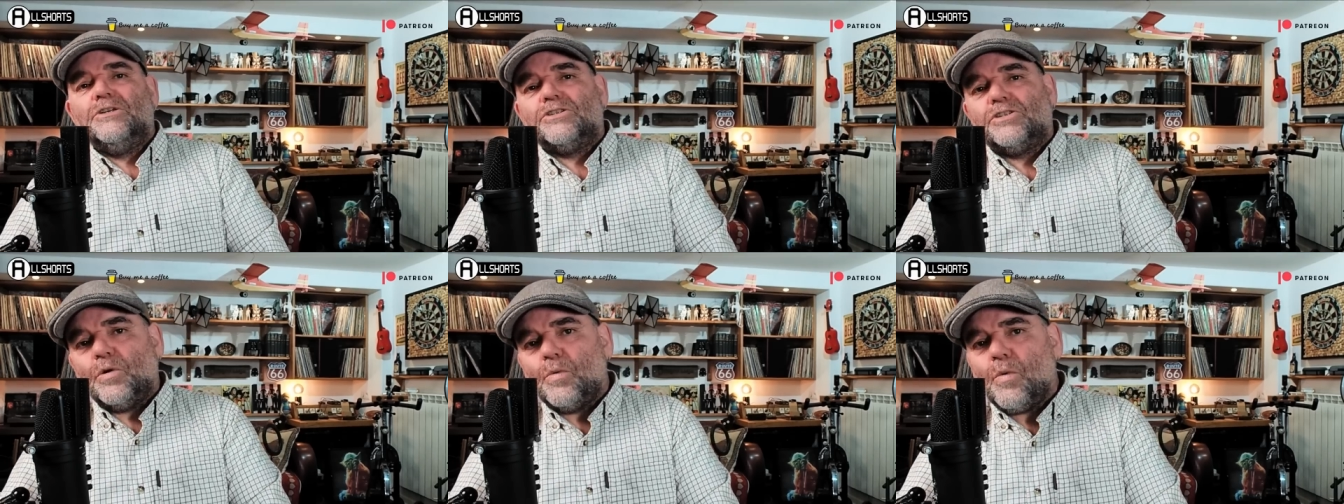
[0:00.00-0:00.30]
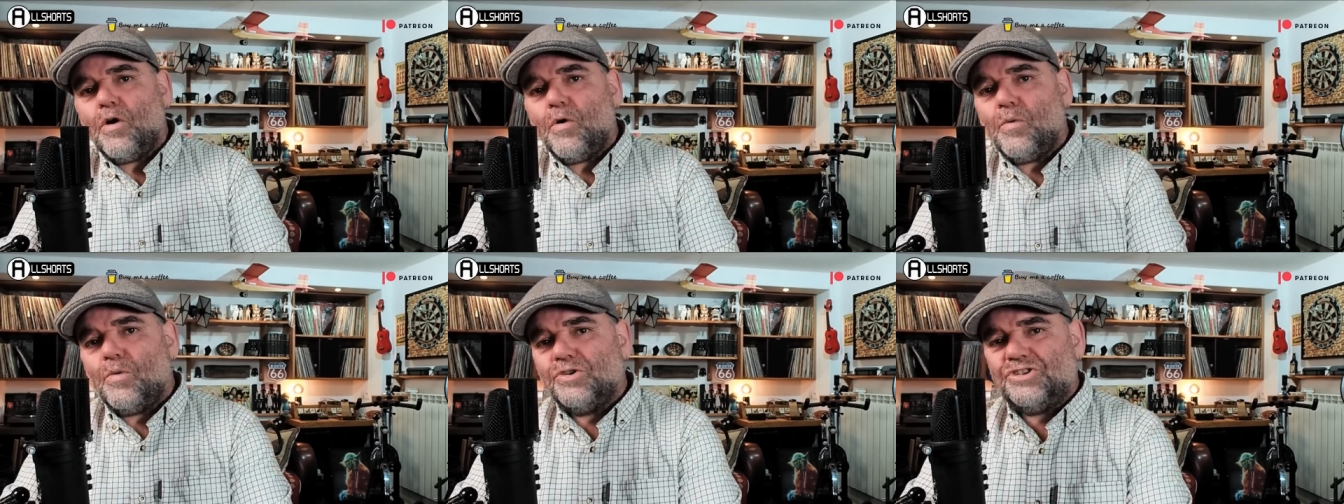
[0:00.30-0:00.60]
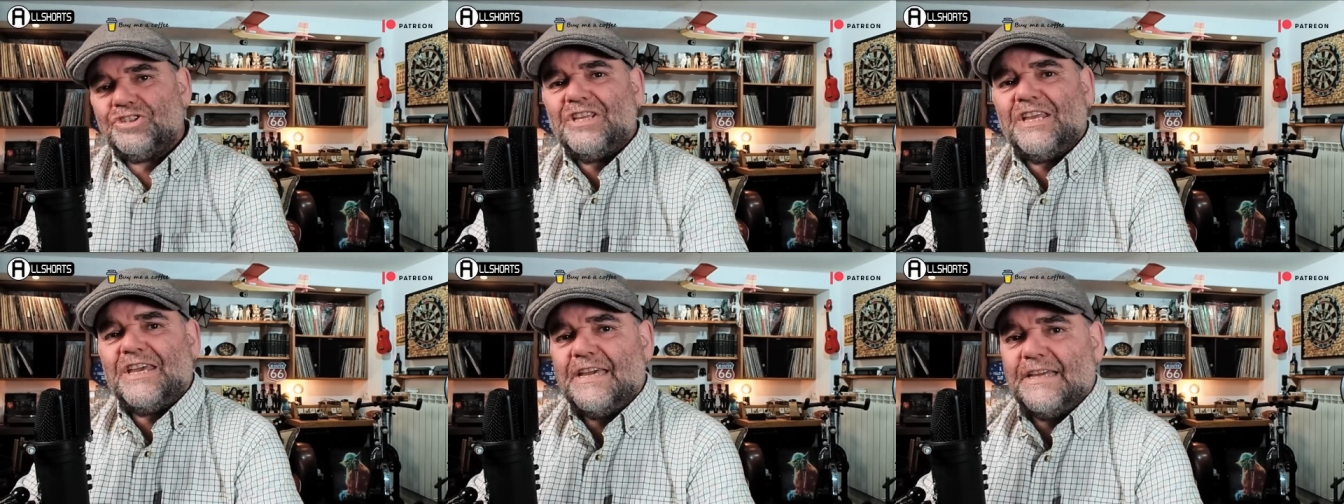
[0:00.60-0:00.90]
So what
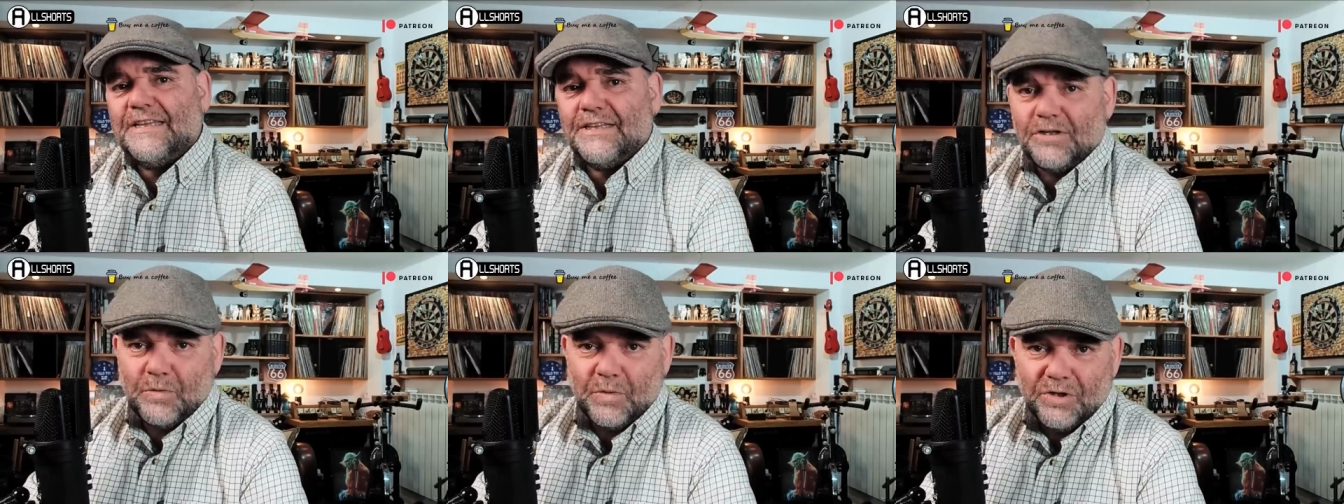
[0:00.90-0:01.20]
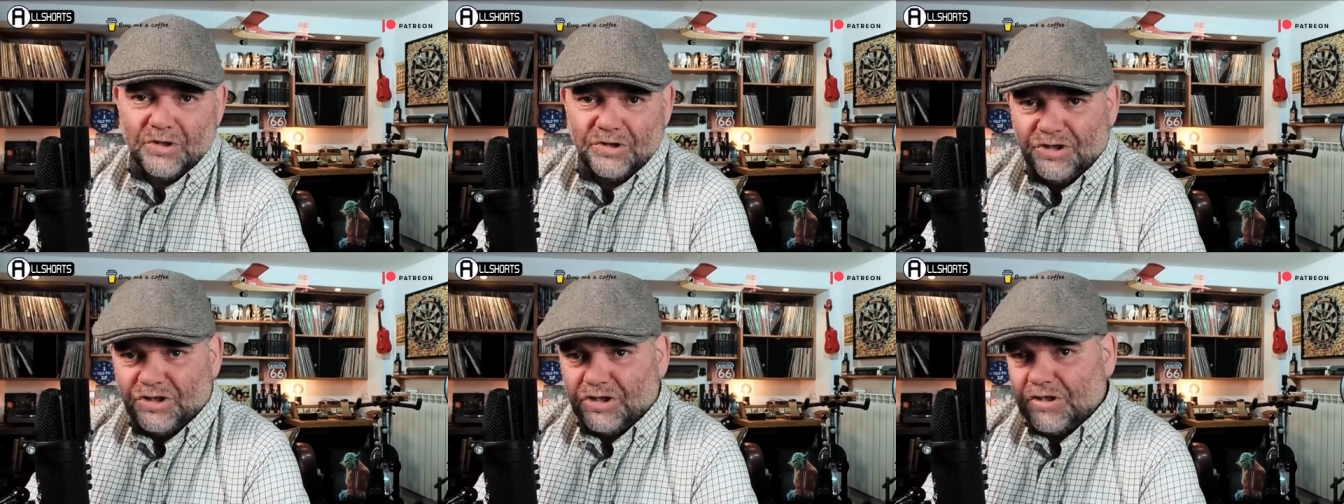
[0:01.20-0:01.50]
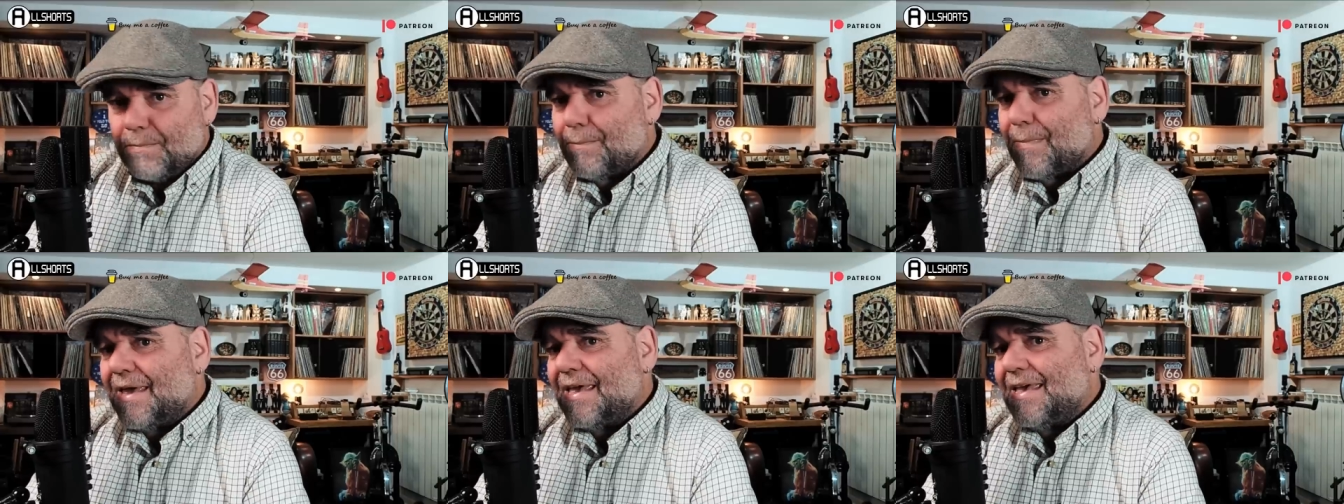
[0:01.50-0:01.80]
was needed was to
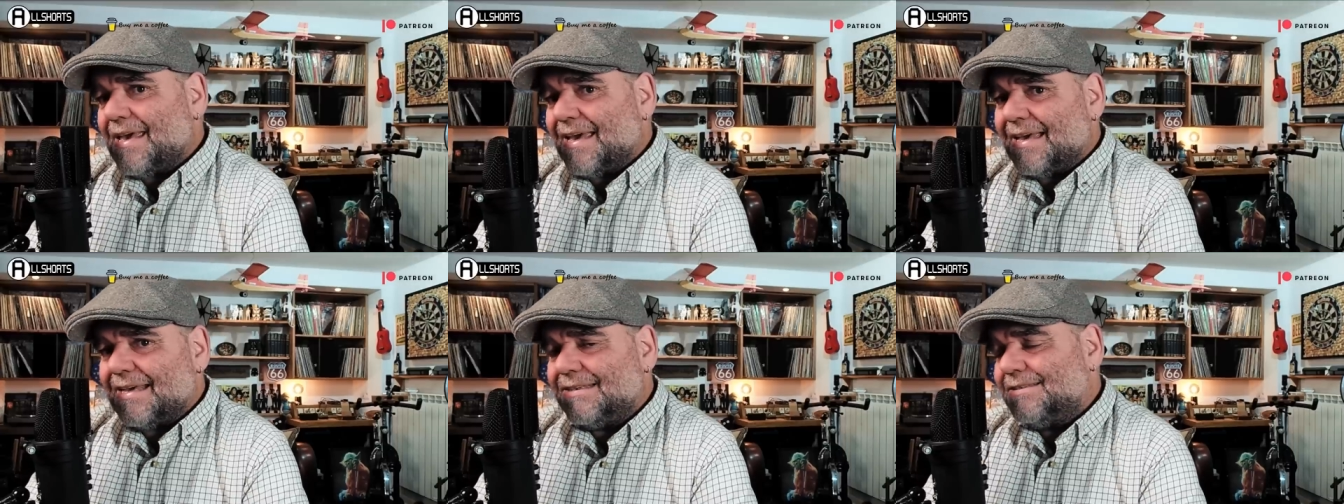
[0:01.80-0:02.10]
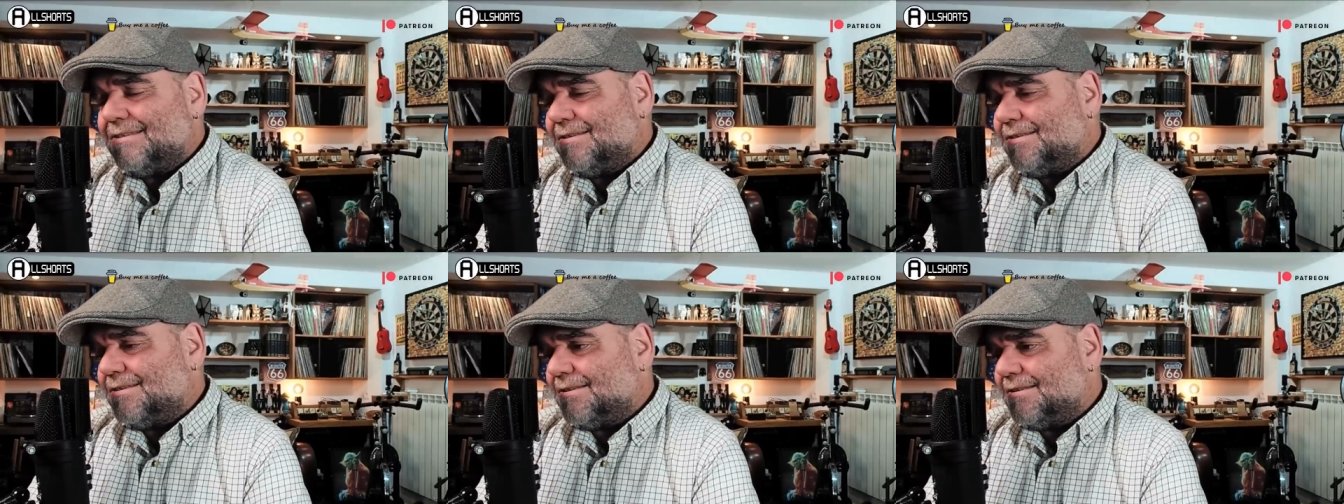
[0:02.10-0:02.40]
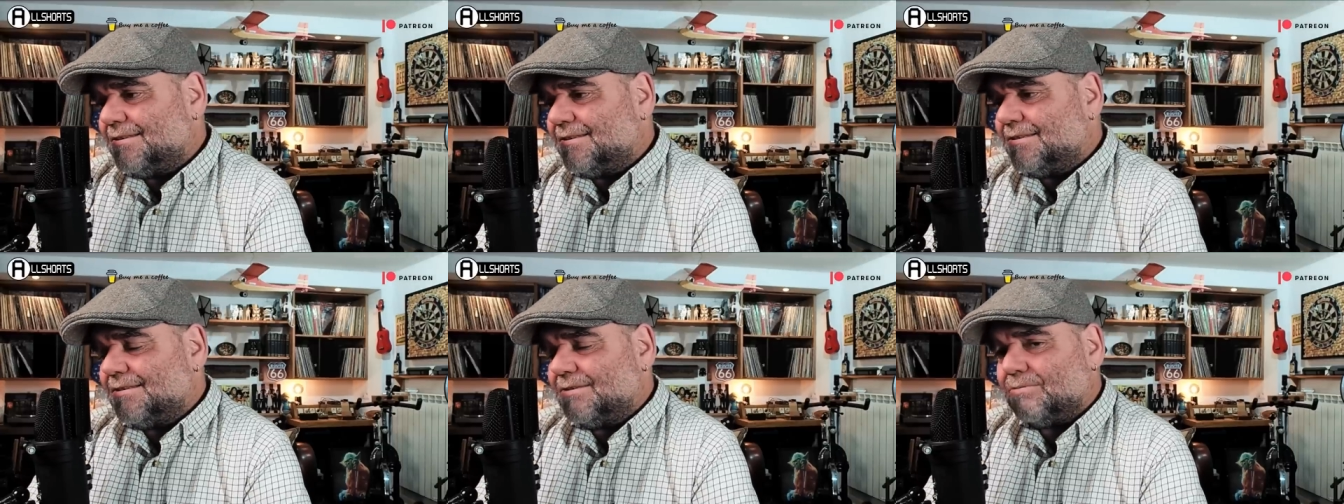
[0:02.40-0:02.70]
make
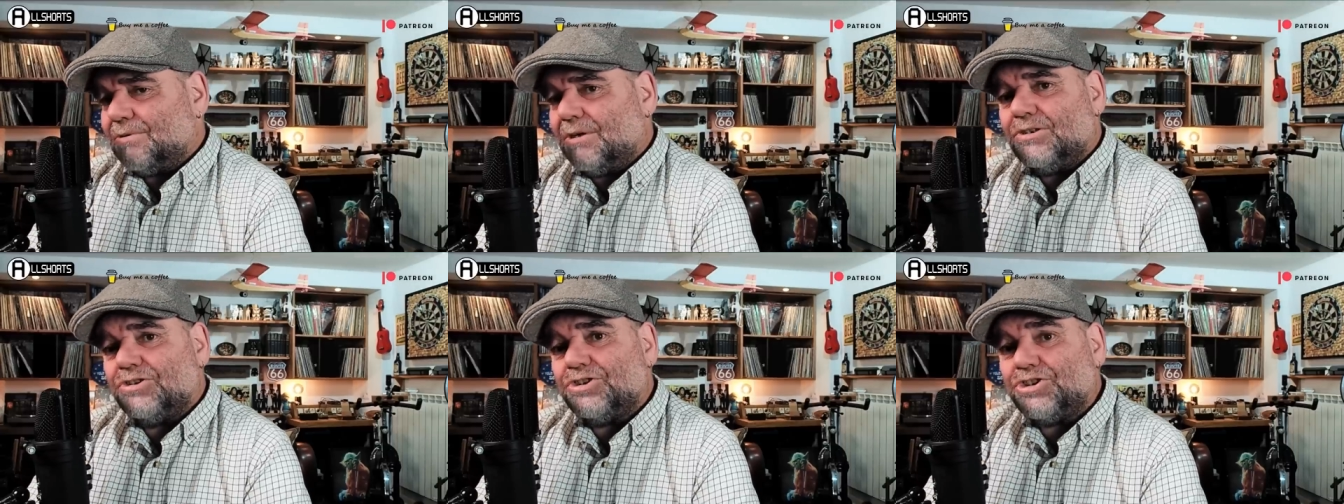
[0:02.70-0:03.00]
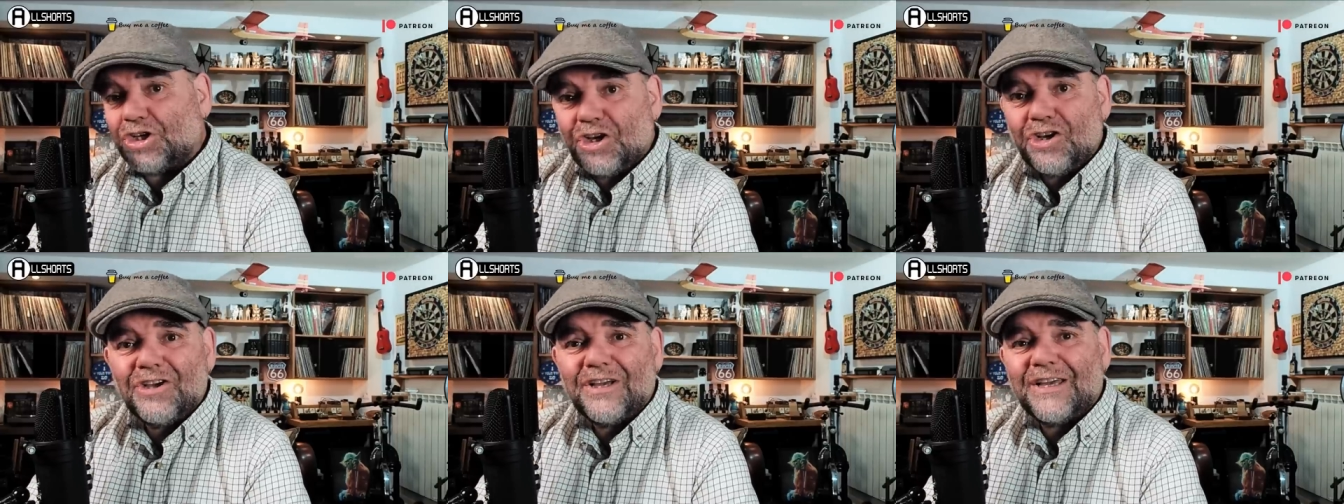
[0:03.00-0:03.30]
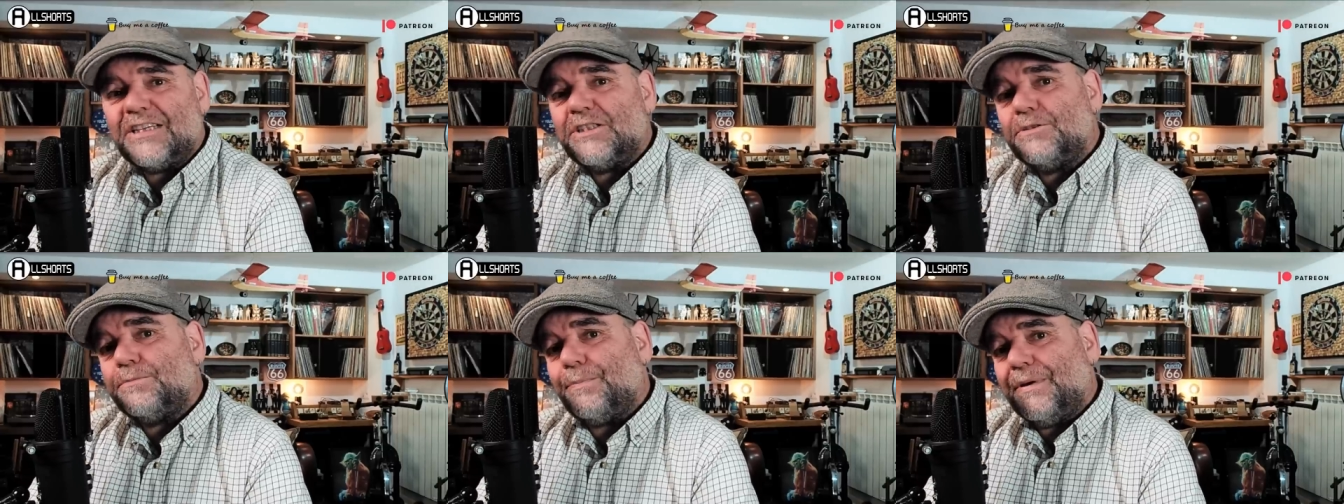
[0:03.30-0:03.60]
his, well, sure,
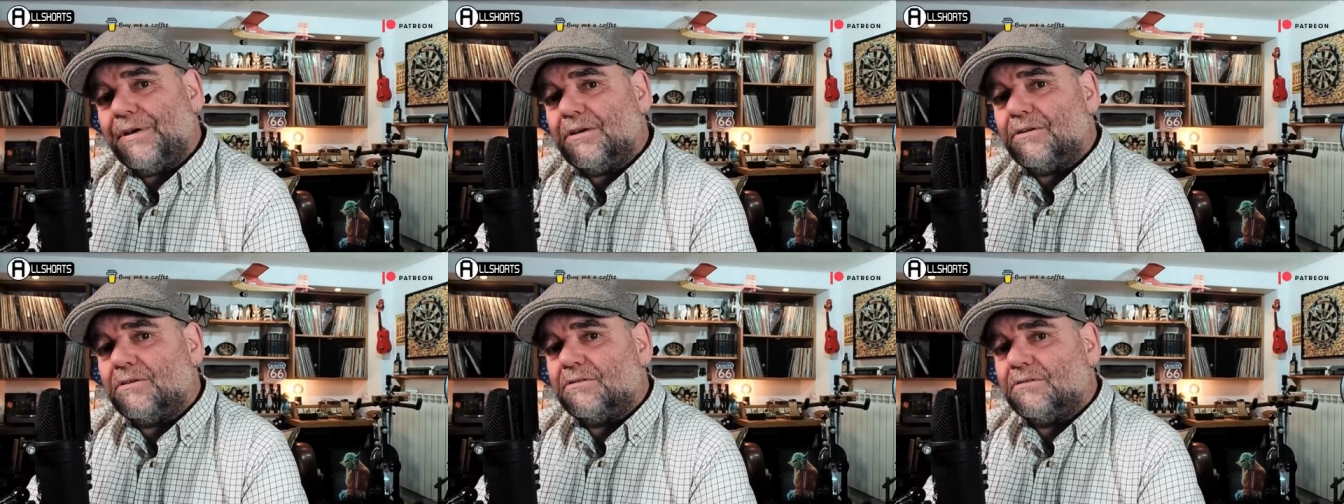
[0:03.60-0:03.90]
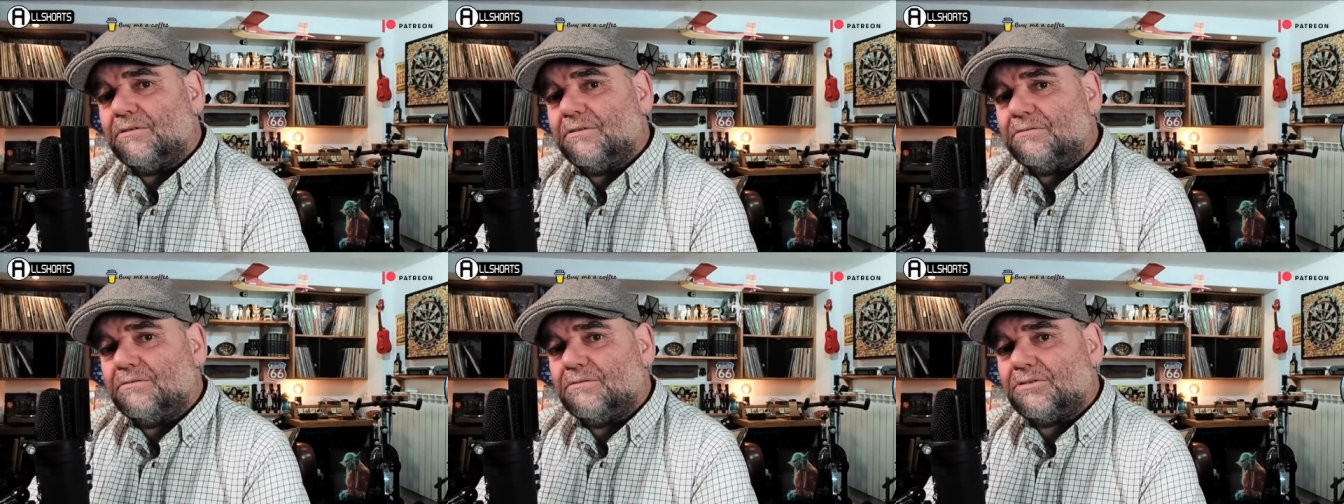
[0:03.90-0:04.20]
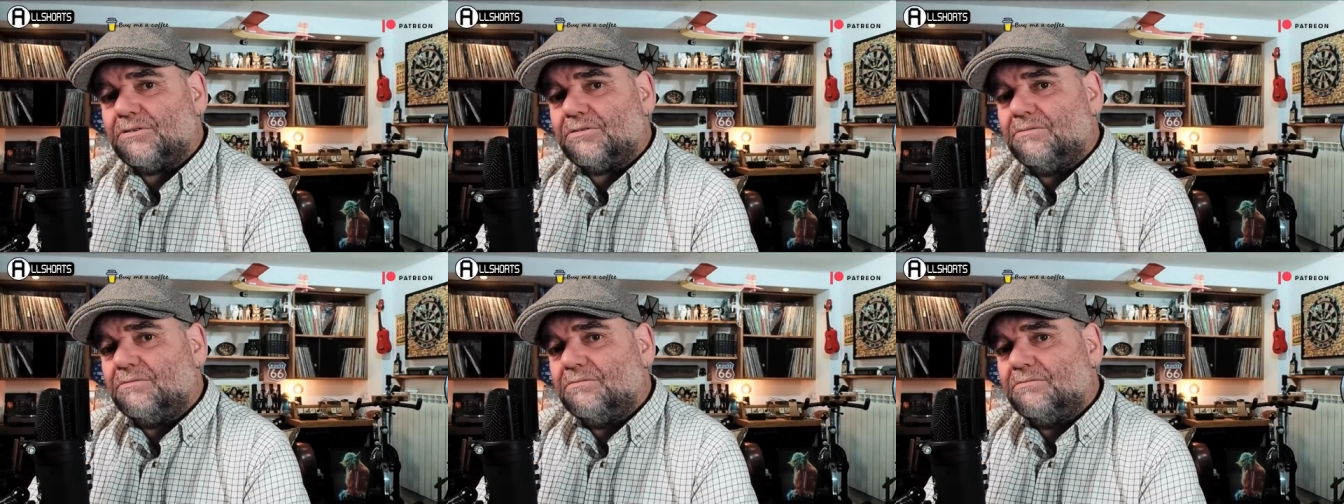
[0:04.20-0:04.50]
his bill
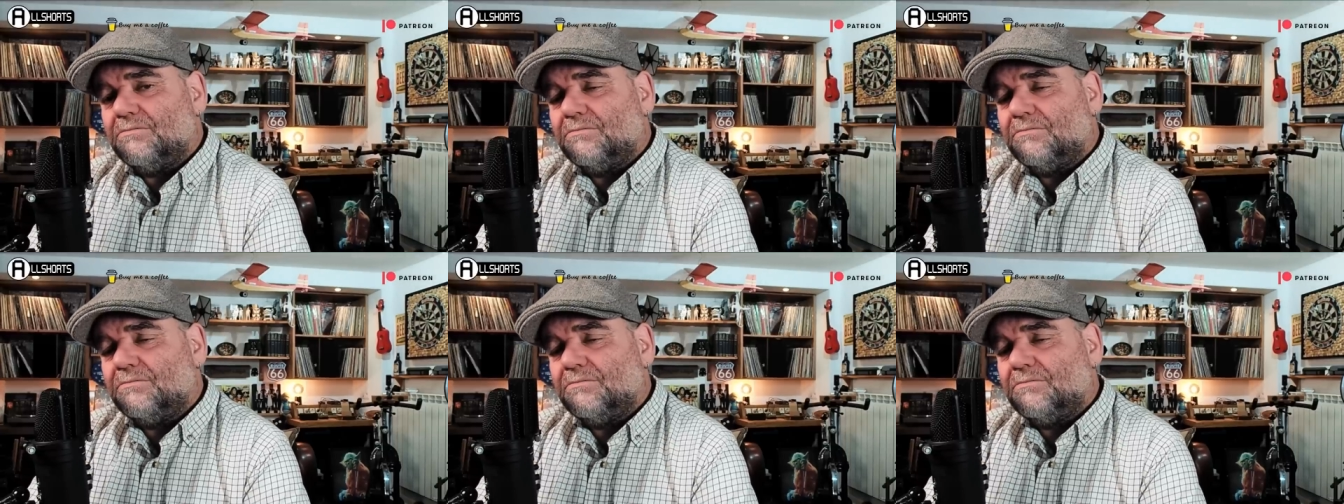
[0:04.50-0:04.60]
to,